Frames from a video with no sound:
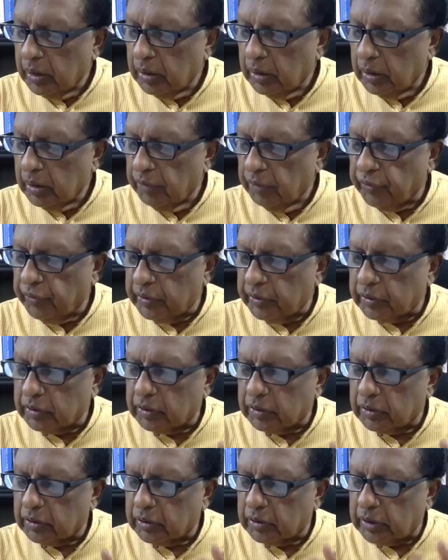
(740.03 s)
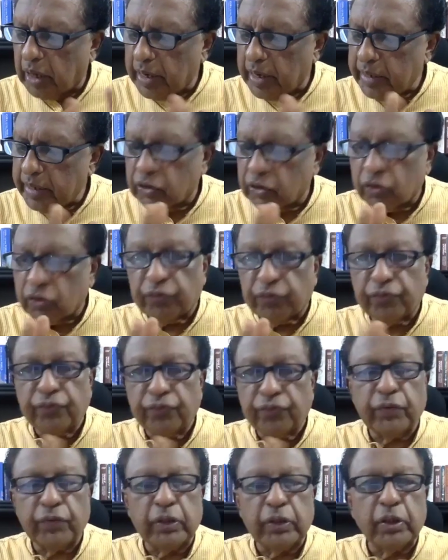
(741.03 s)
The first signs of
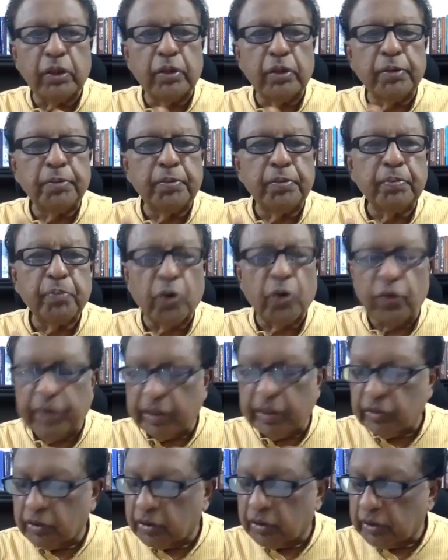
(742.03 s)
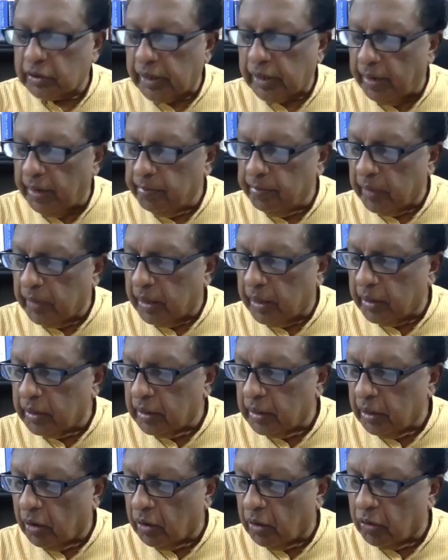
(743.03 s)
uh, protests came
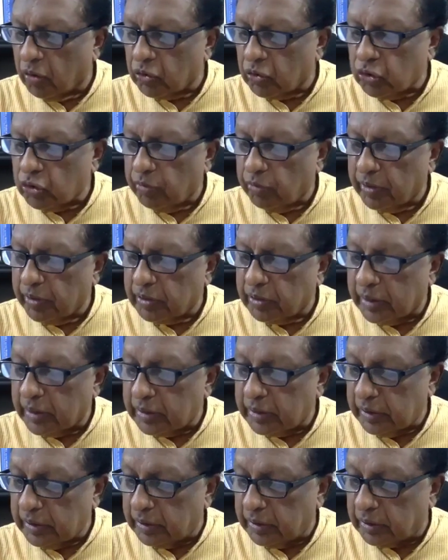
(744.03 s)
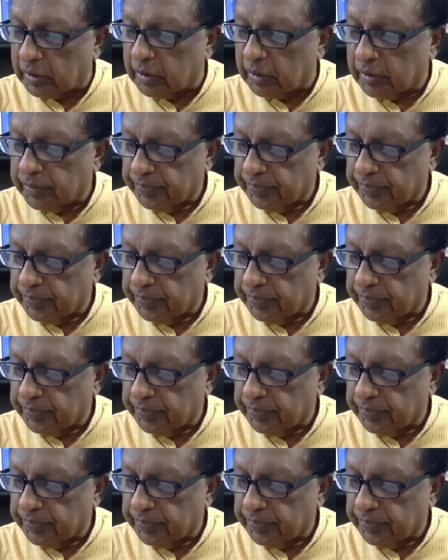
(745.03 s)
on October 13th